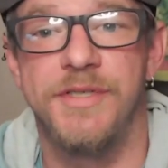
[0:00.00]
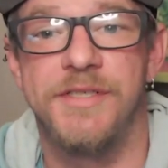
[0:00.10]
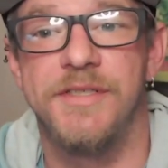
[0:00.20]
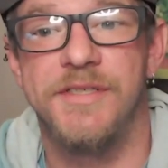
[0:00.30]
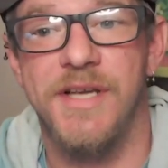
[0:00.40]

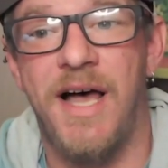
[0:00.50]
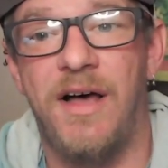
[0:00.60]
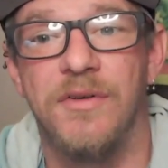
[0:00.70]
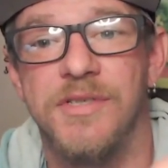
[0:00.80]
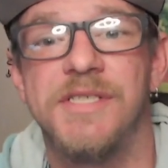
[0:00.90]
distance
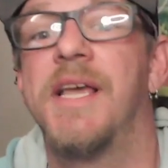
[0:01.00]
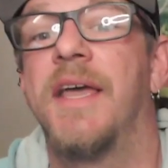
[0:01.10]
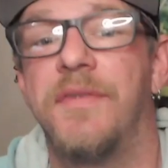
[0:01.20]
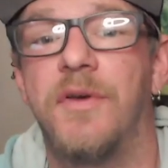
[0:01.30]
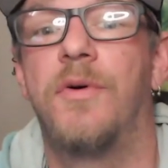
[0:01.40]

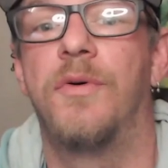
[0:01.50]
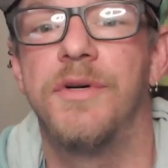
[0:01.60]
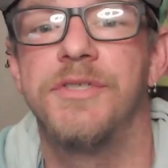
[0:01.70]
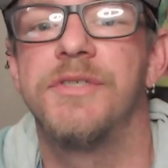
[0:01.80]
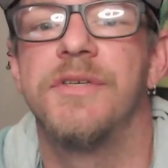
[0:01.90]
outside the
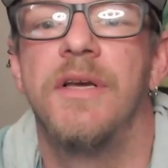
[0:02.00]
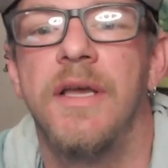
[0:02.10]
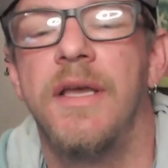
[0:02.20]
course,